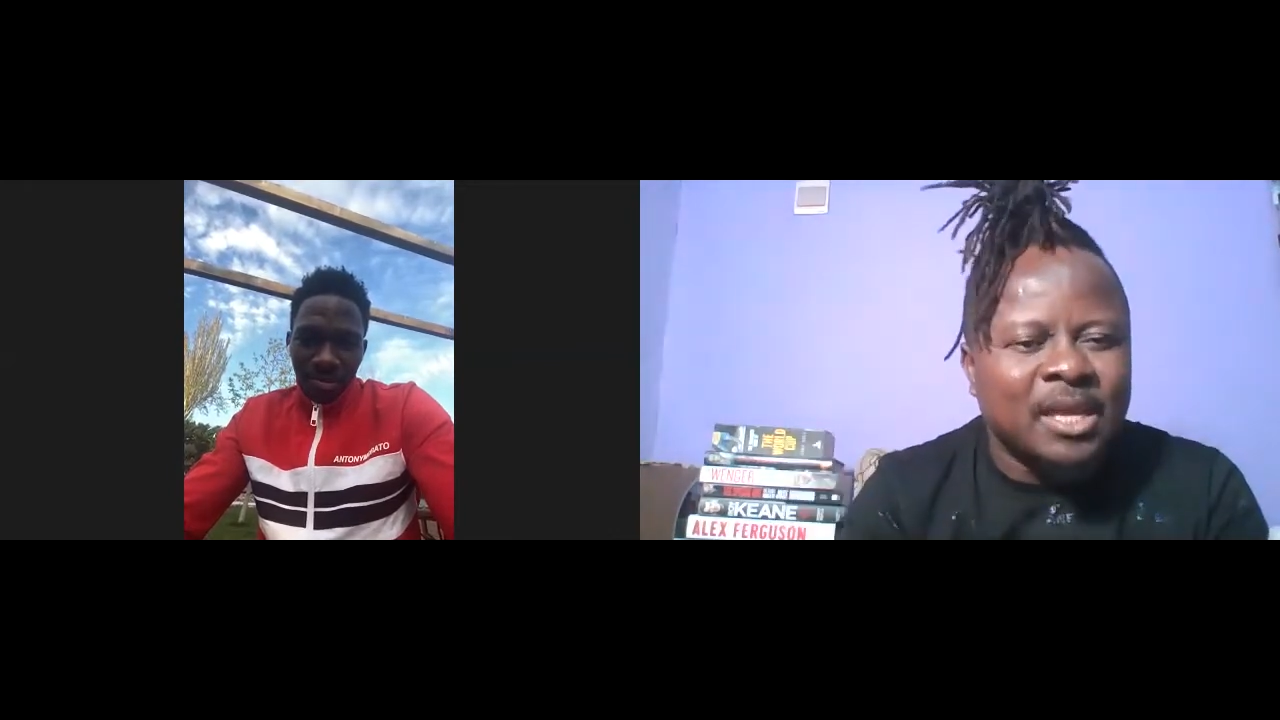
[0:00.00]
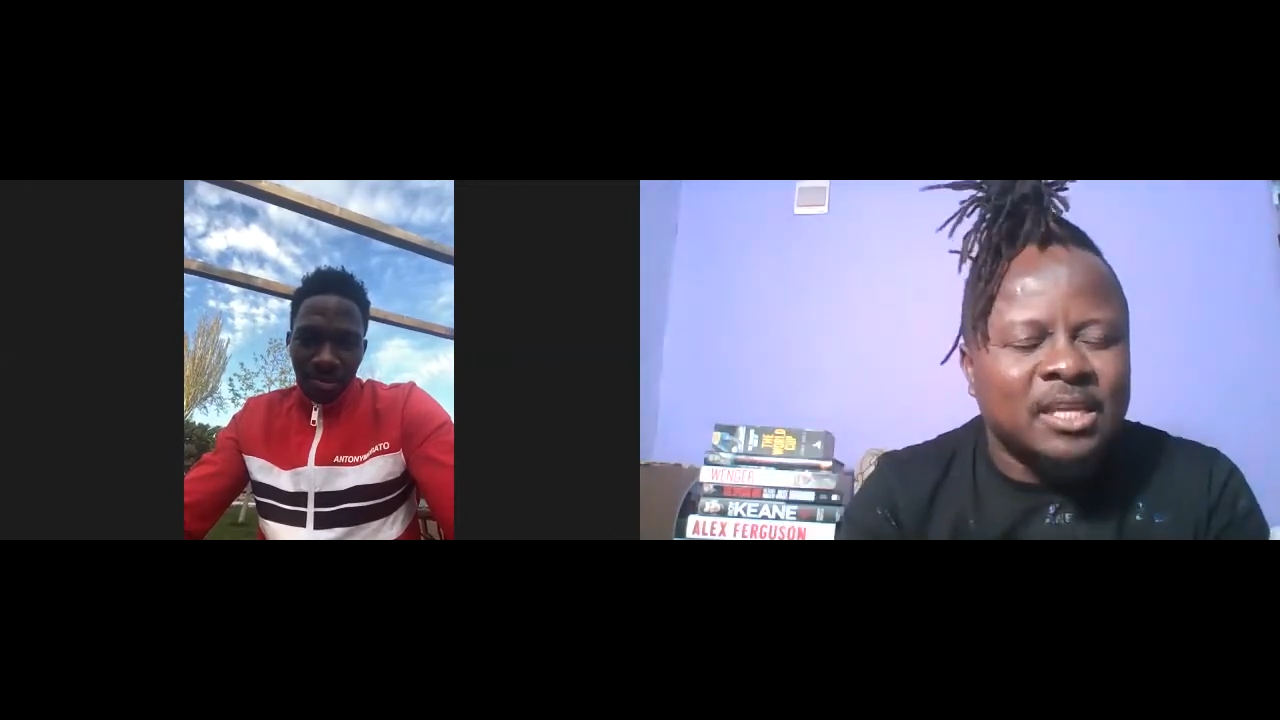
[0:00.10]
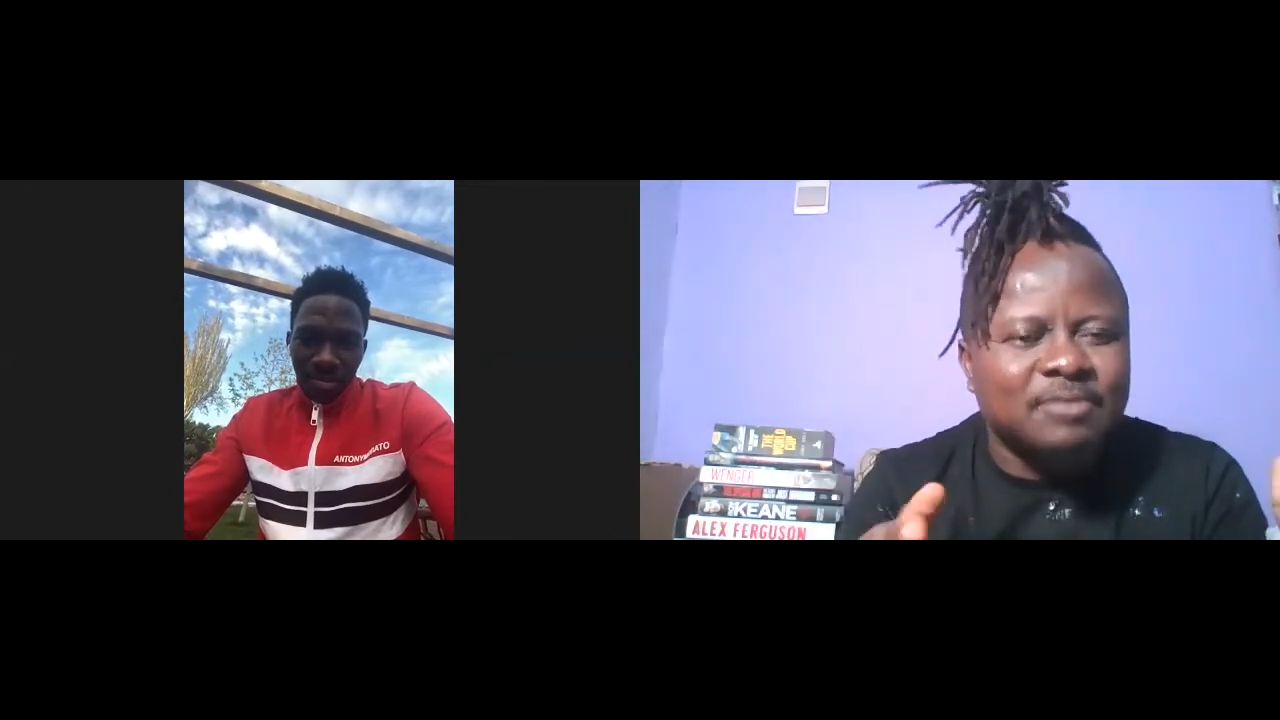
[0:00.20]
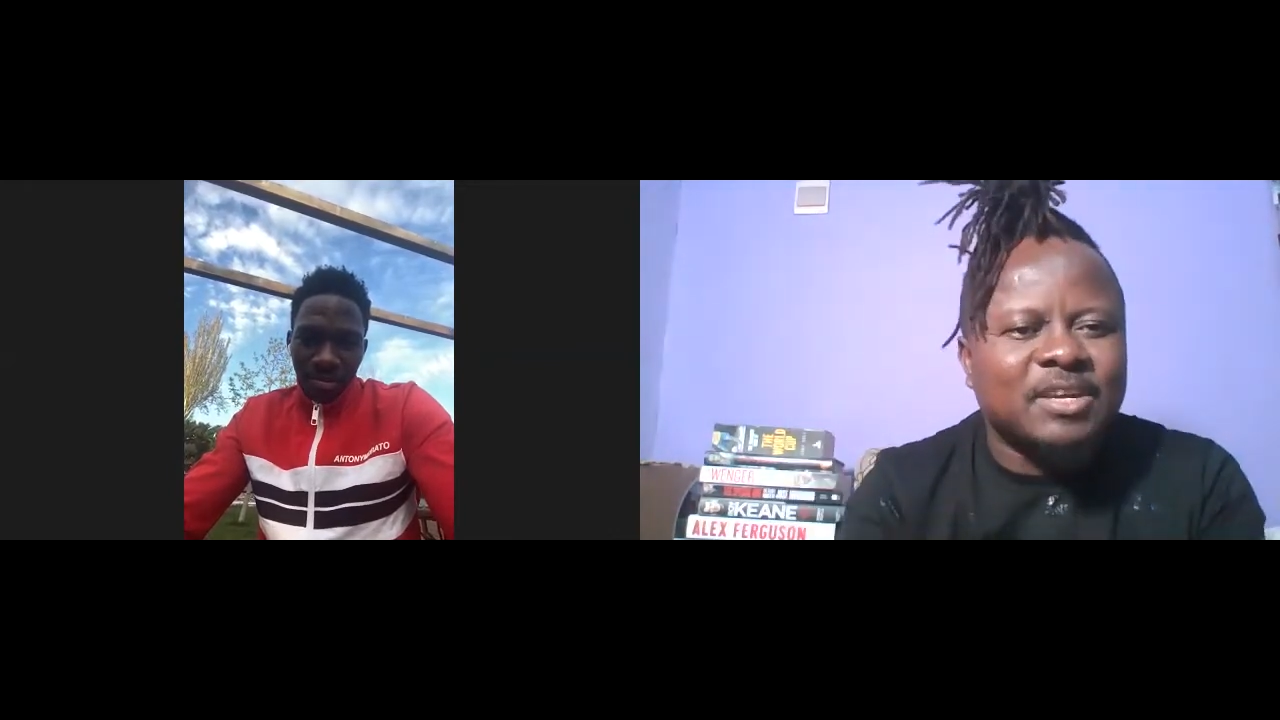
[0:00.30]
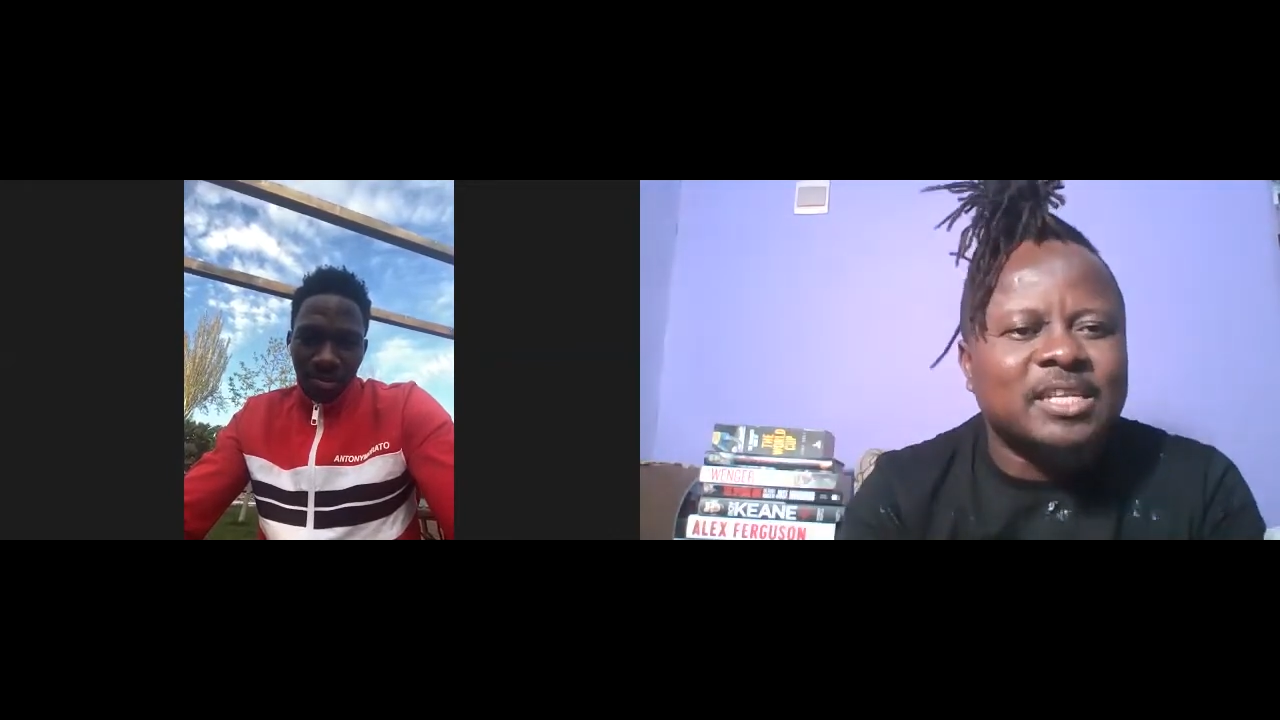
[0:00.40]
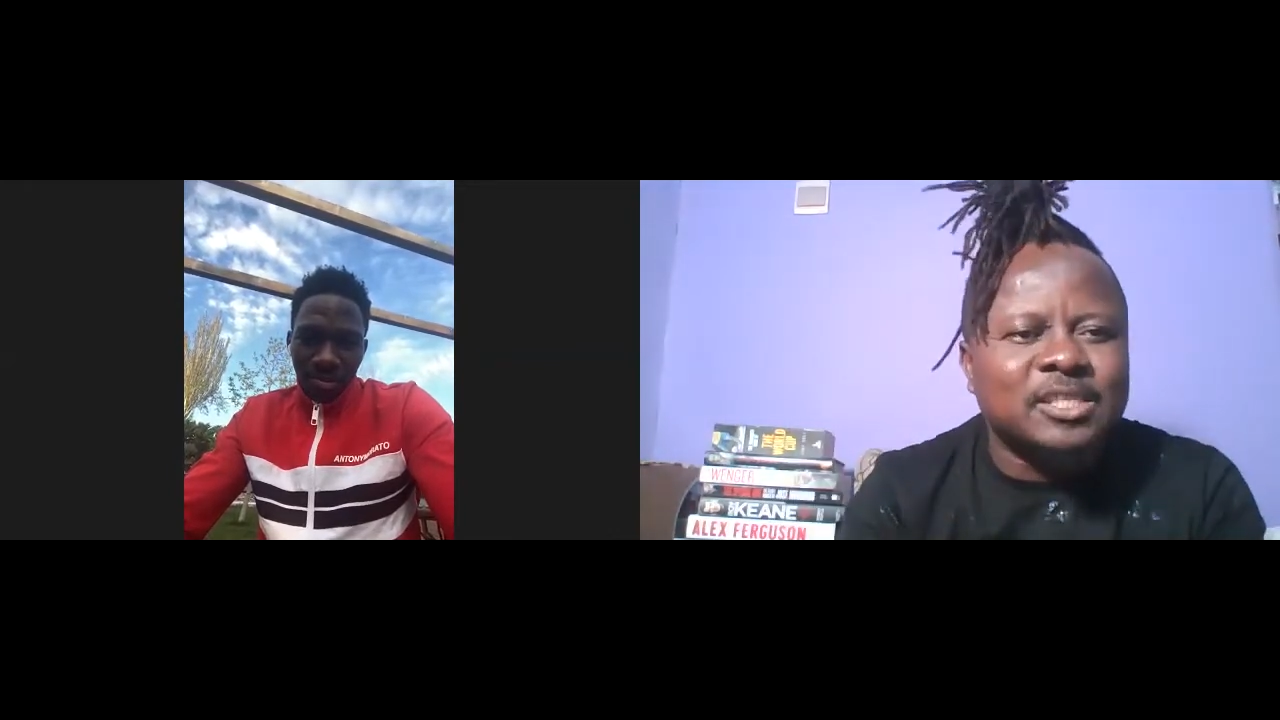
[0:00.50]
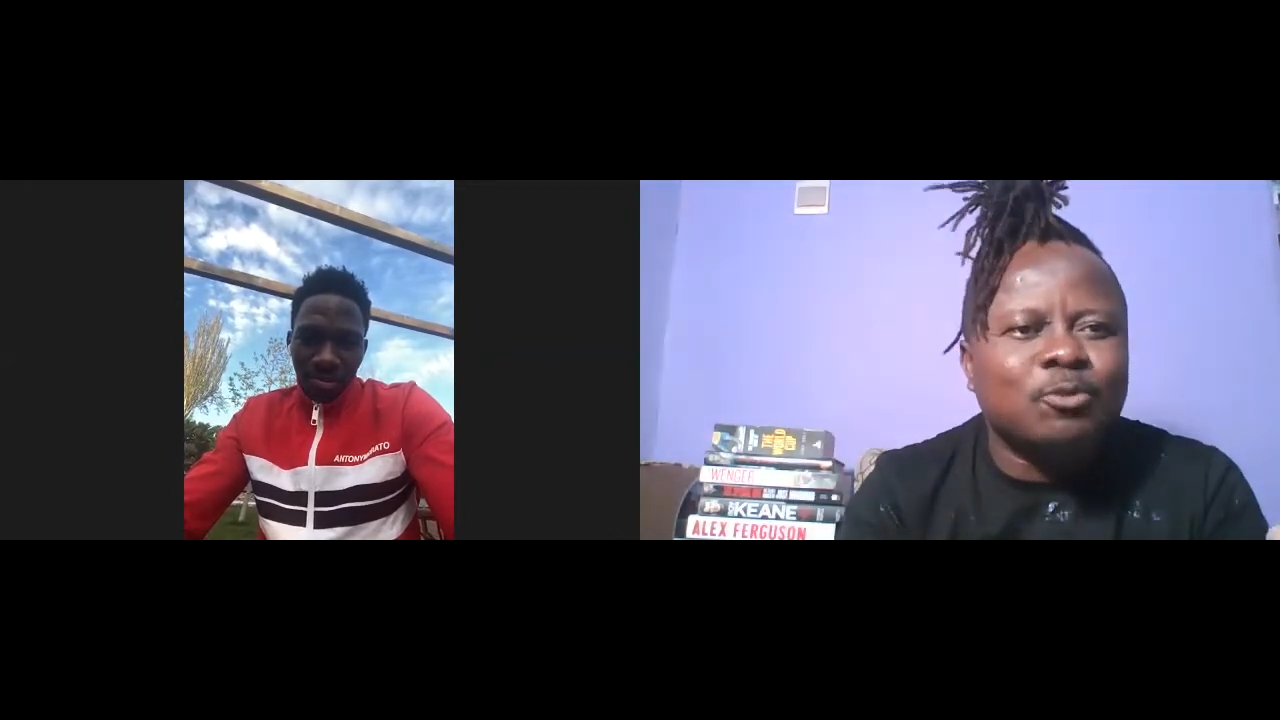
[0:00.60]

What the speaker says: Stephen Keshi